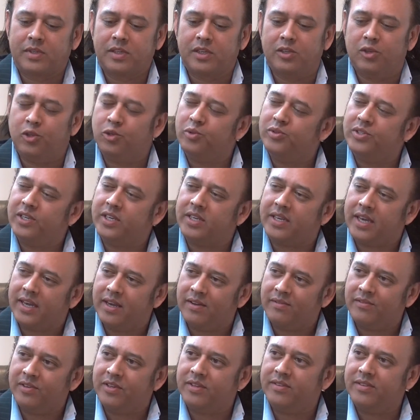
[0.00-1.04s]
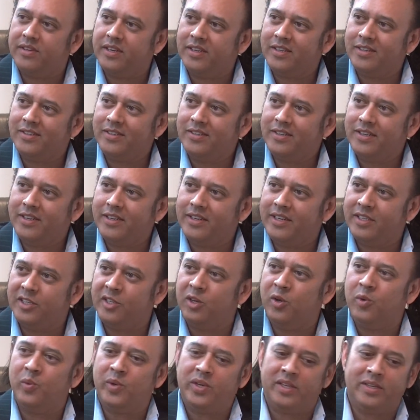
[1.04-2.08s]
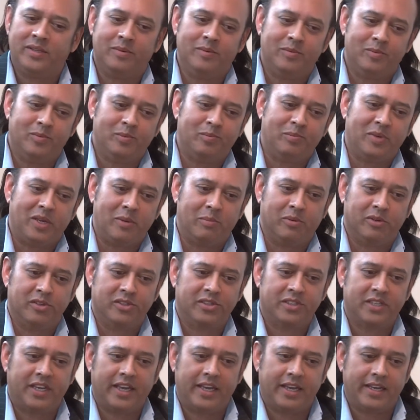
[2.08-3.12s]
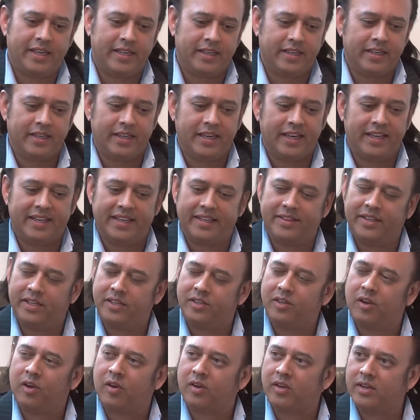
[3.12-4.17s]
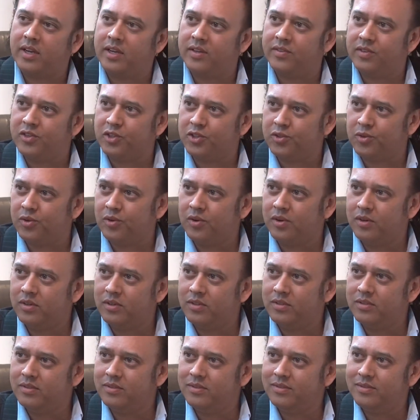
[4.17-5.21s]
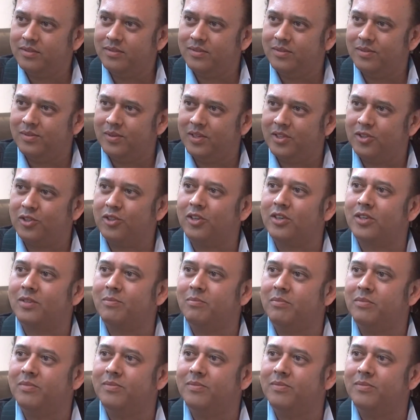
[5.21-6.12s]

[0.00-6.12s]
losing everything, you know, when people say hitting the dark night of the soul, well, it took,